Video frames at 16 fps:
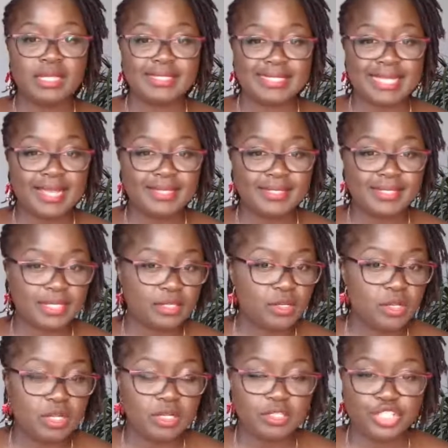science,
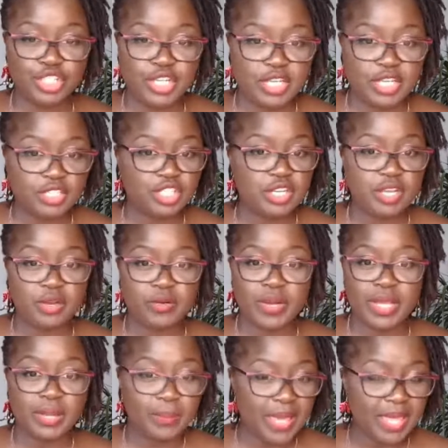technology,
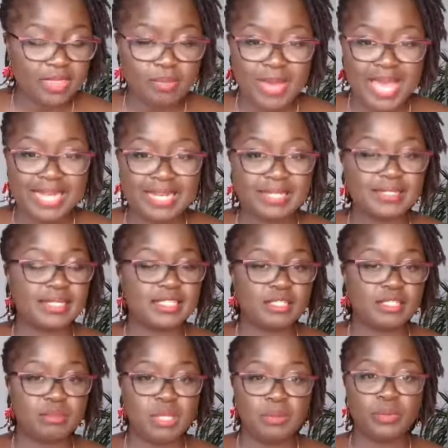engineering, and mathematics.
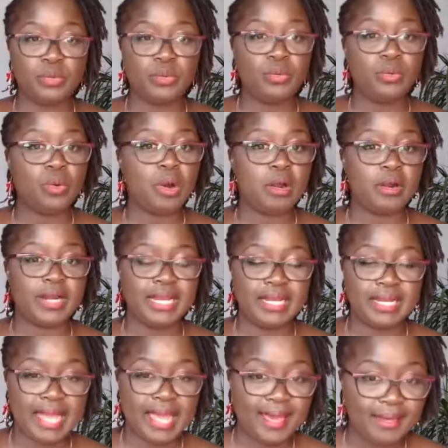It's people who are
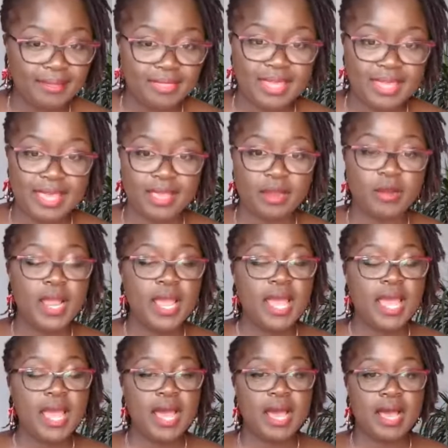in healthcare
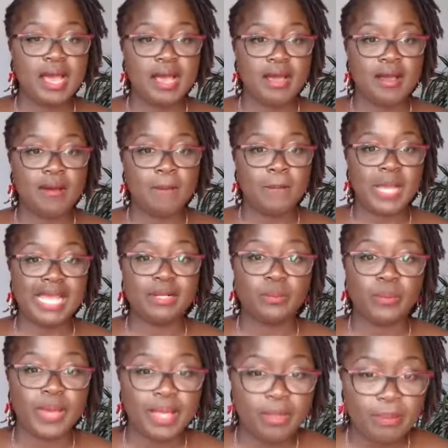and
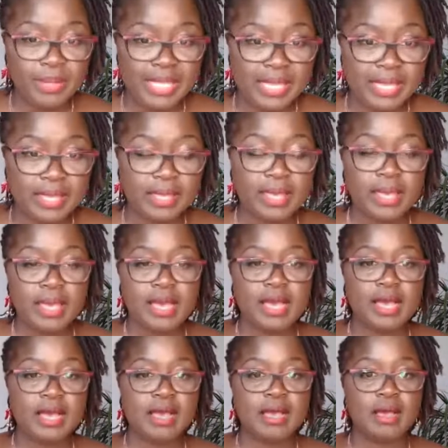well-being.
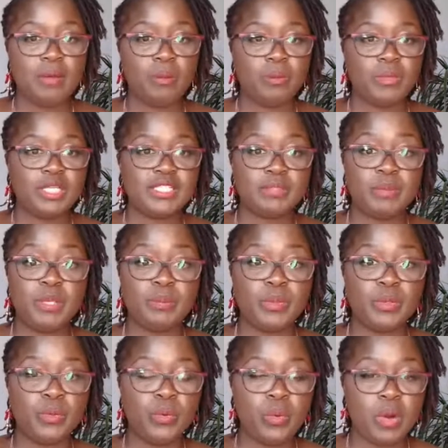It's
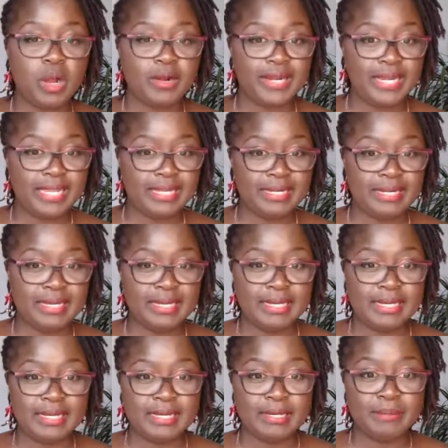people who are in
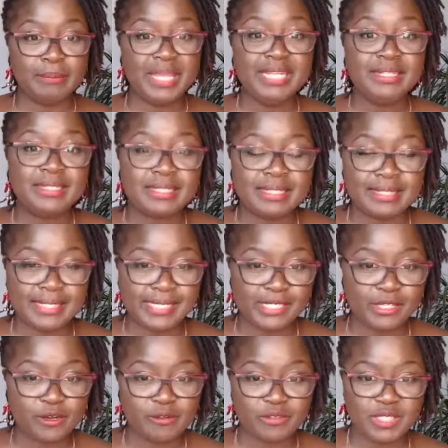maintenance
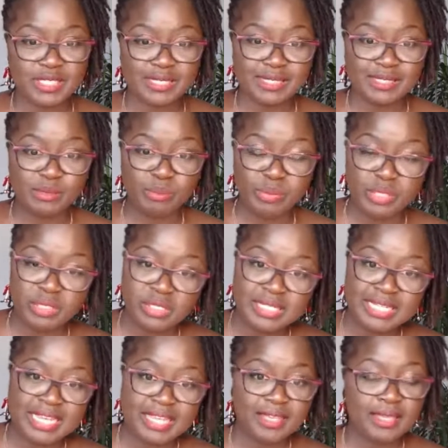services,
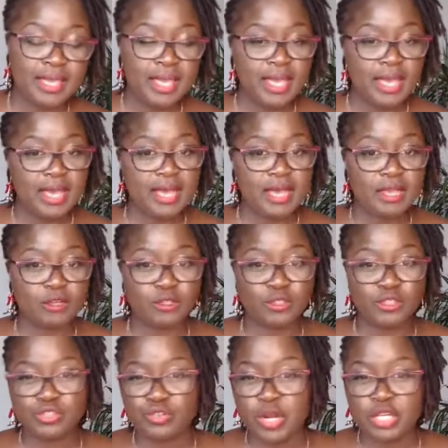building,
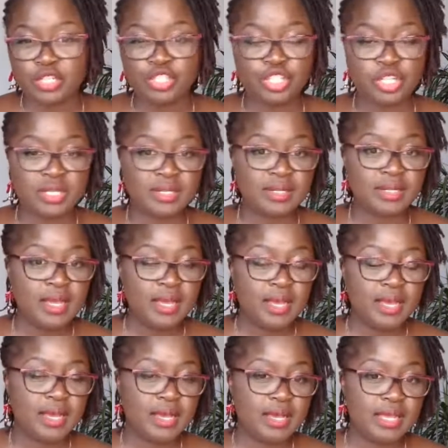construction,
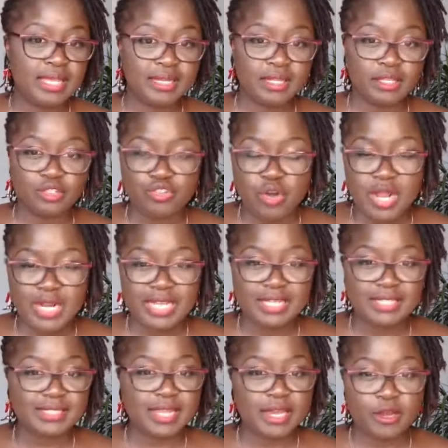
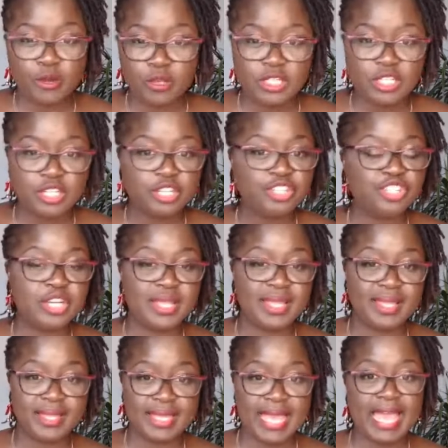electronics, air
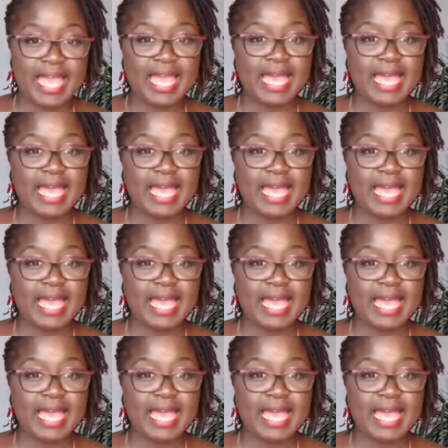conditioning.